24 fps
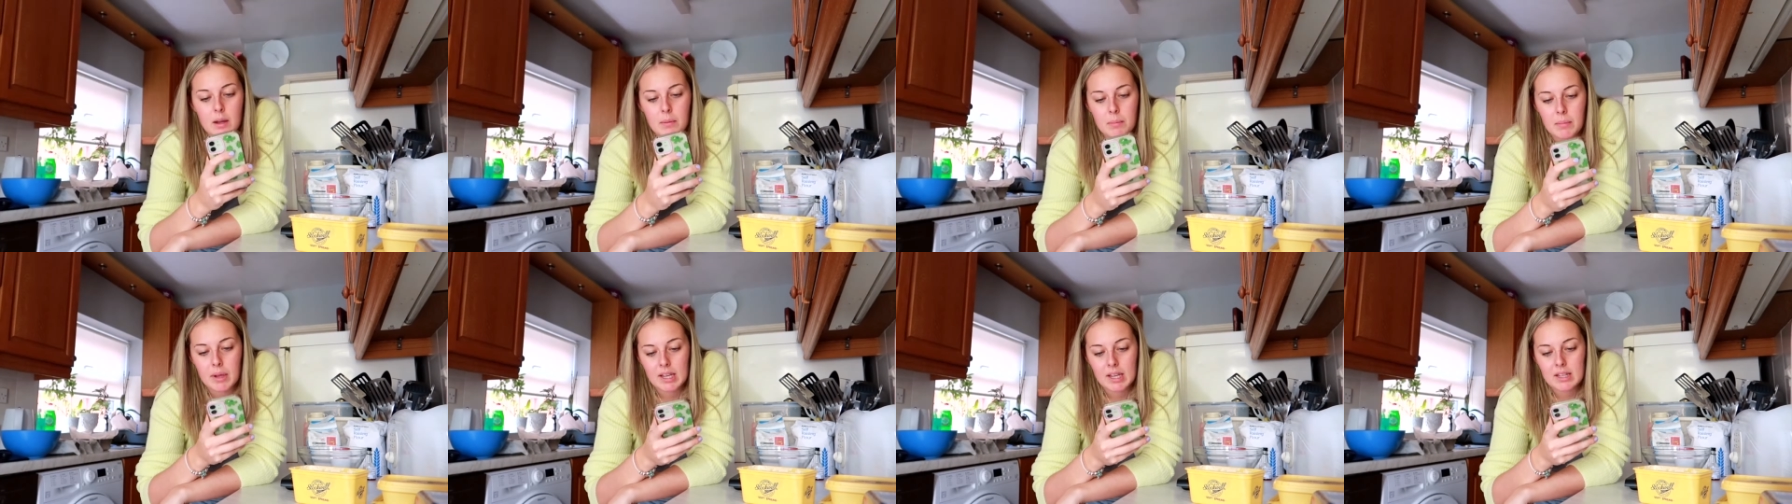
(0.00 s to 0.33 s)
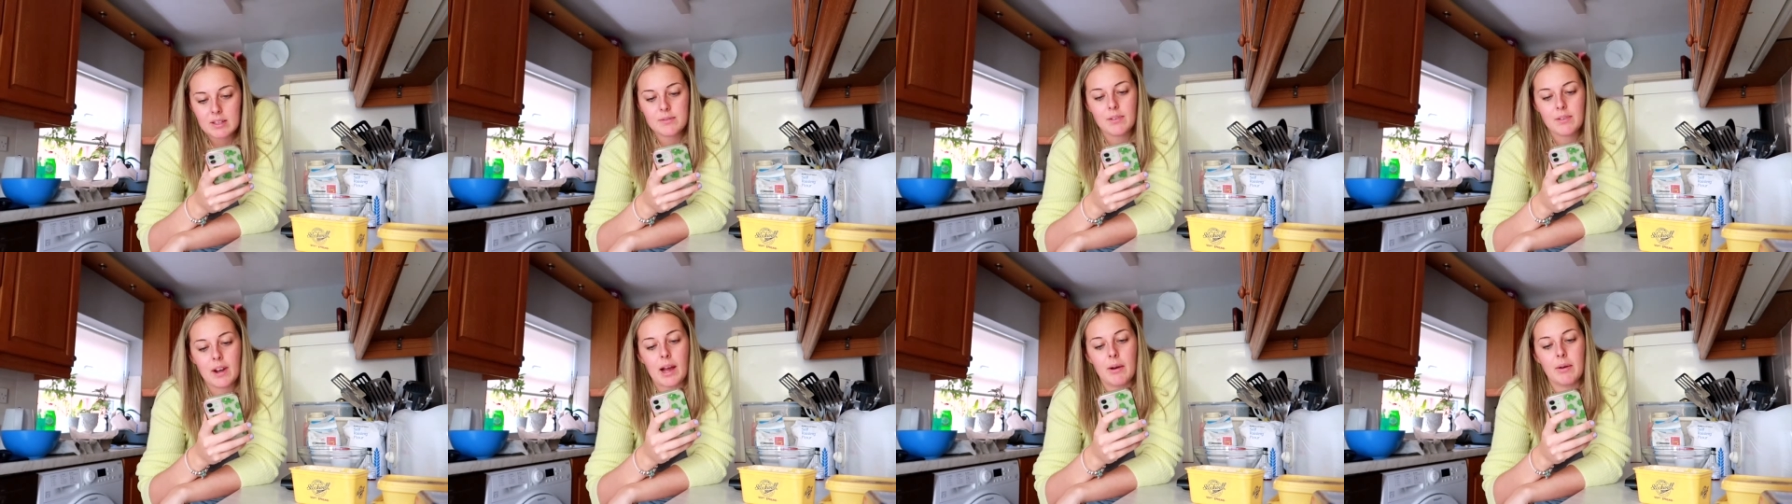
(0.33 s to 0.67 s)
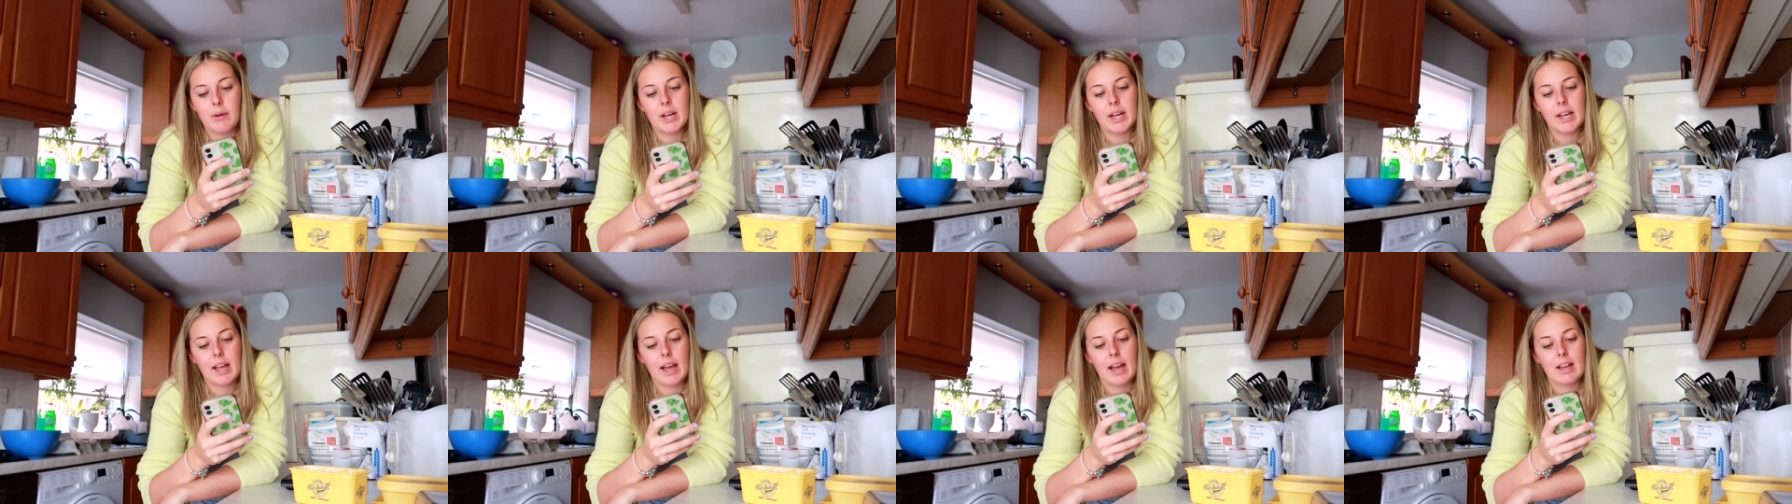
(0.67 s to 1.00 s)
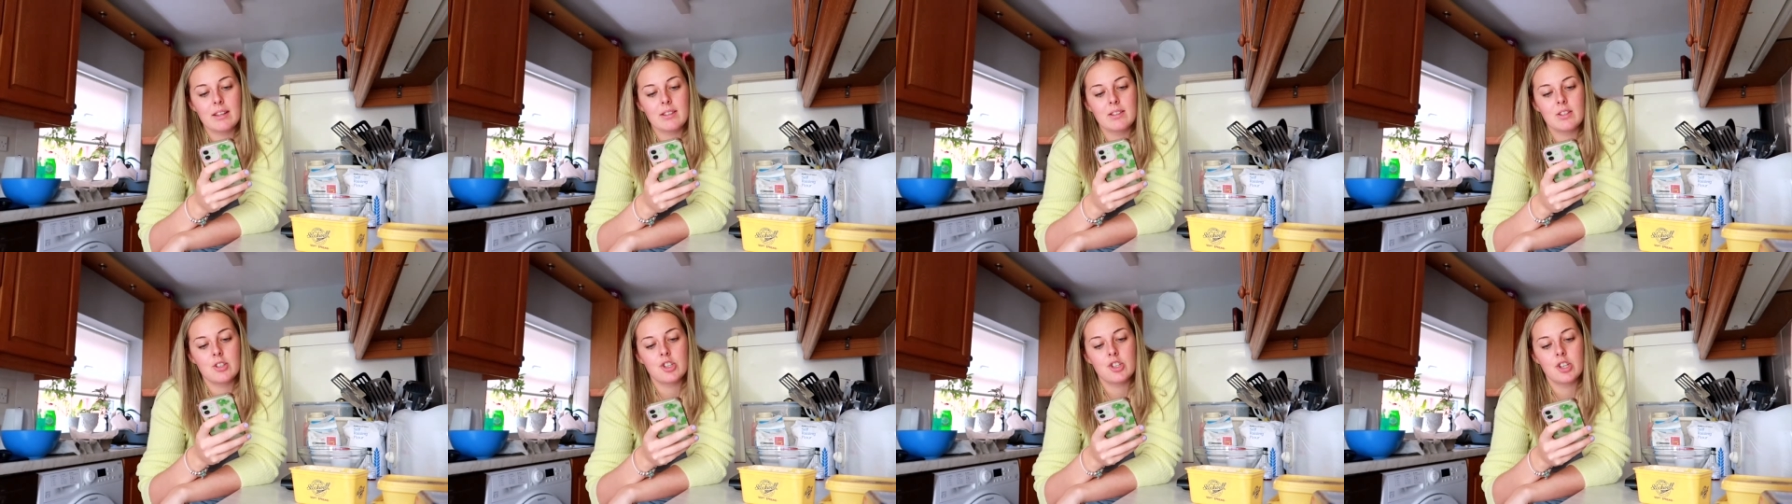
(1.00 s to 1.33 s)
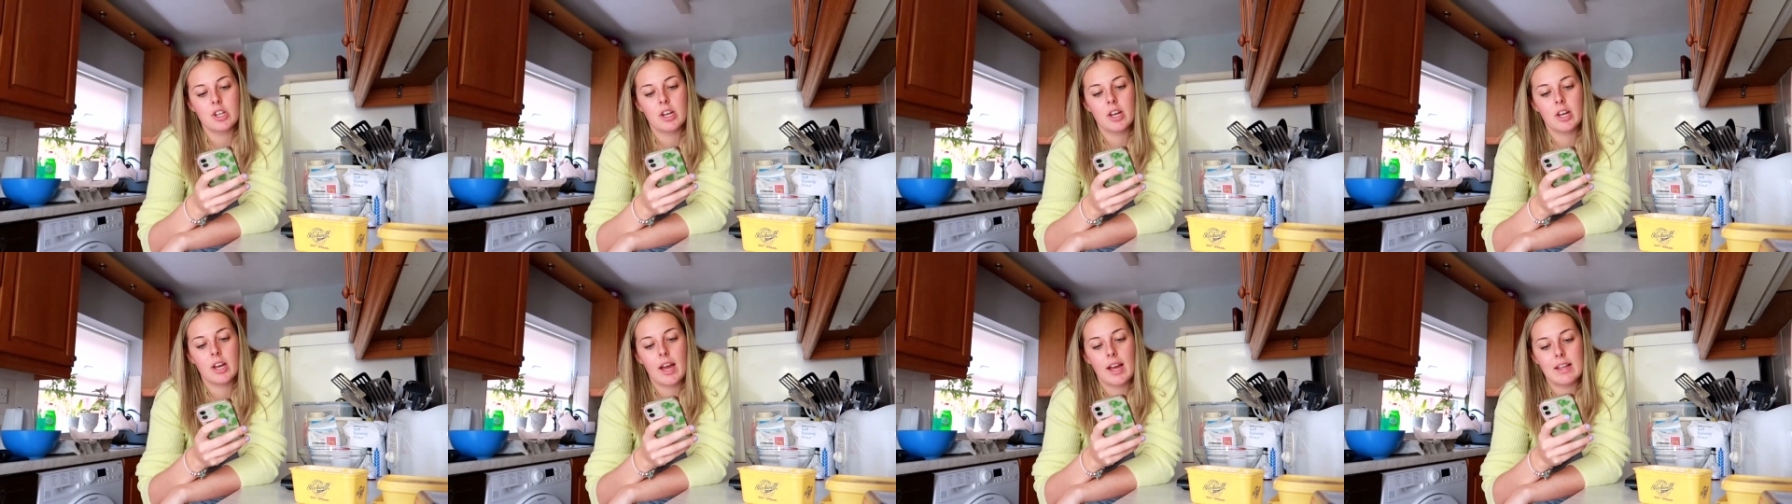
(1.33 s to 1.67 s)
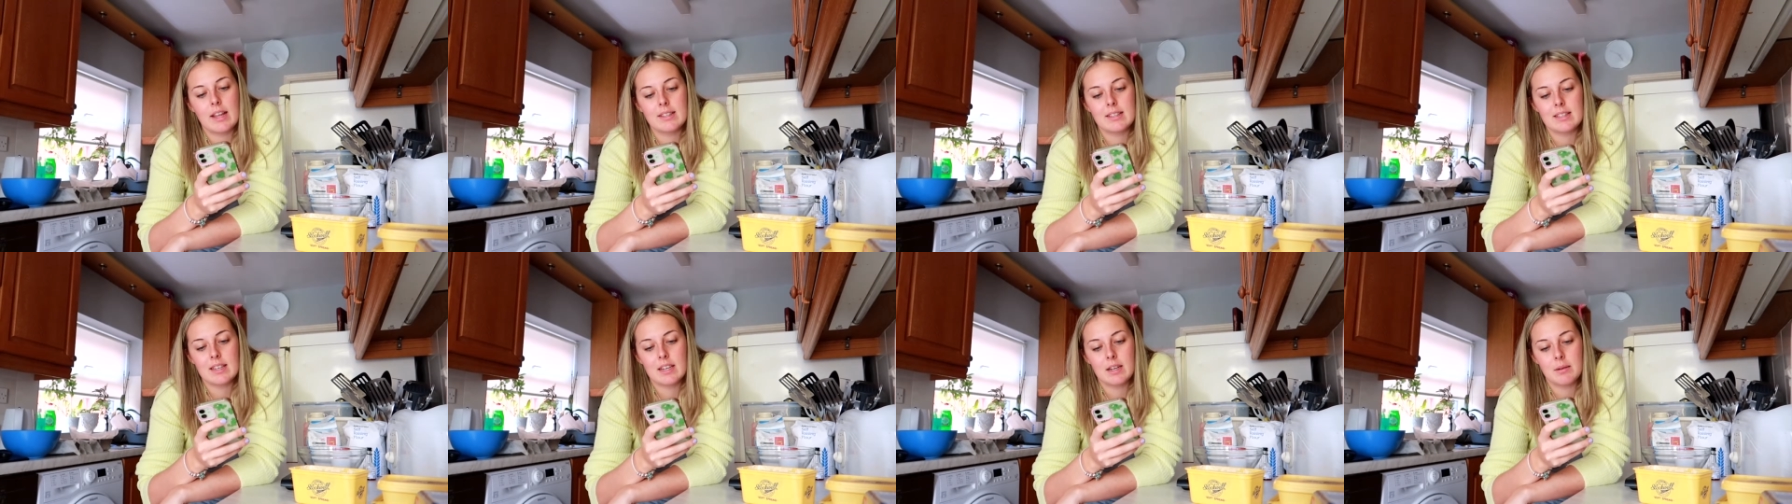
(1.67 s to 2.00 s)
Mix flour, caster sugar
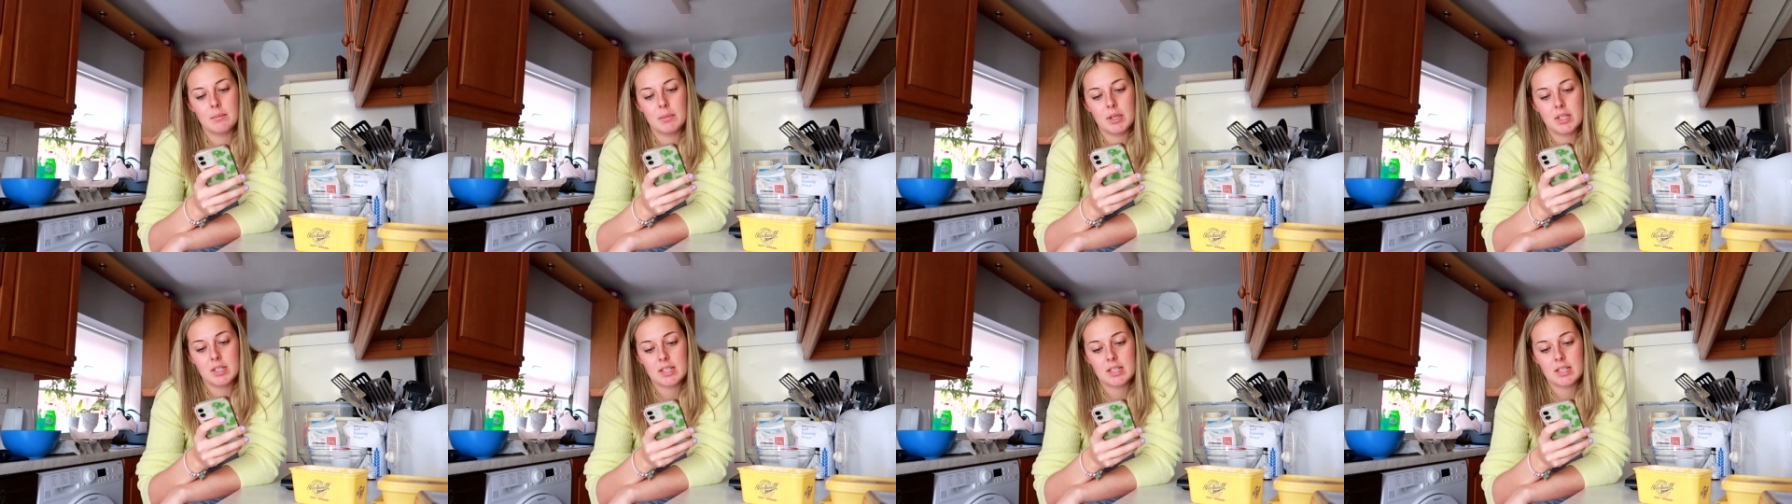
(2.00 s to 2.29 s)
and cinnamon